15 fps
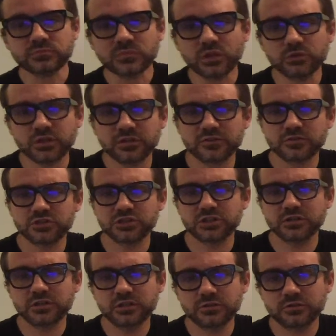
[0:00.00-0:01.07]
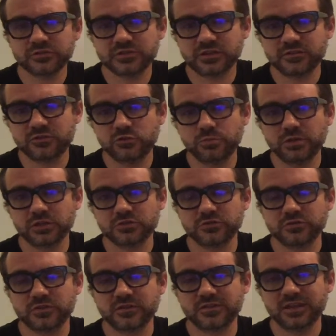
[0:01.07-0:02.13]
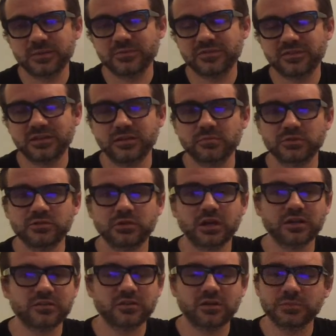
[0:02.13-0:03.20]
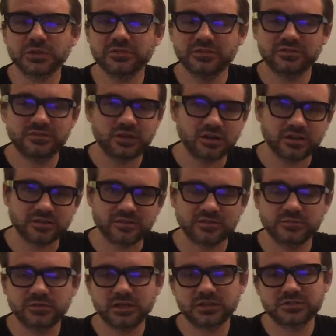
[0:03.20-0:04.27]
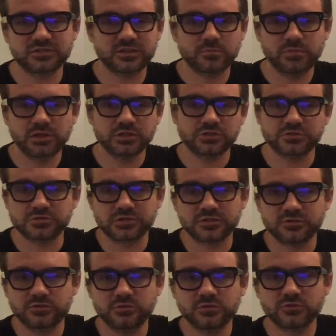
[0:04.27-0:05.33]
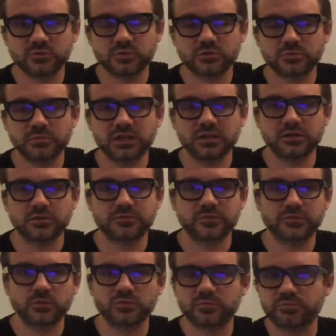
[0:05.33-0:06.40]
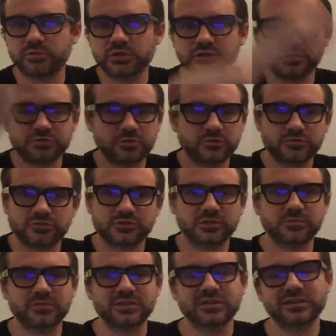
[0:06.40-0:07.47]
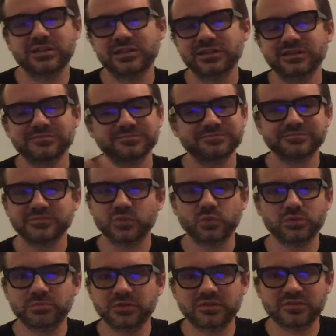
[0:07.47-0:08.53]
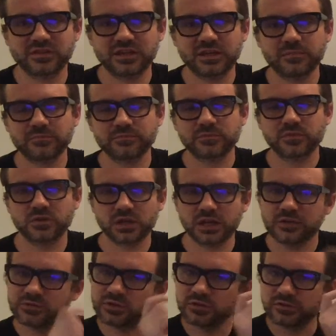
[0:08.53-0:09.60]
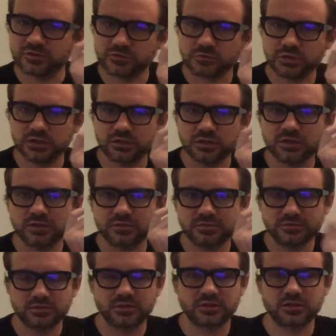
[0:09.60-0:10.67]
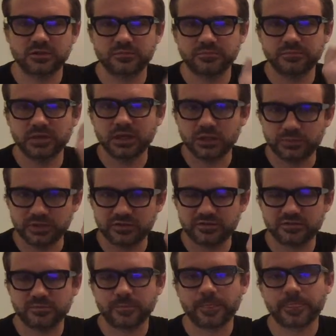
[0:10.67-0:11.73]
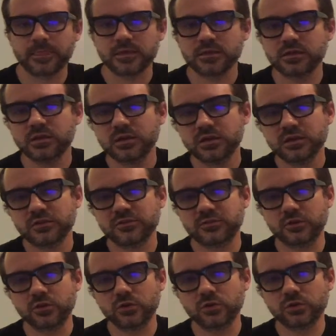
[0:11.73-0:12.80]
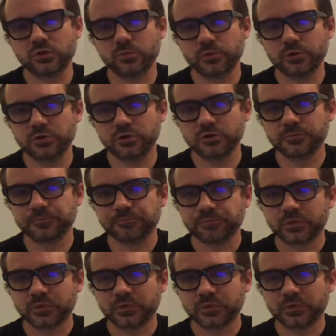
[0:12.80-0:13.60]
Okay, so Sherry, yours says two pictures of the same scene, but you got to talk about the dots, and you can't just say pictures because who knows what they're made out of. If it was brush strokes or something, wouldn't be the same. You got to have little discrete um, elements. So Gilberto,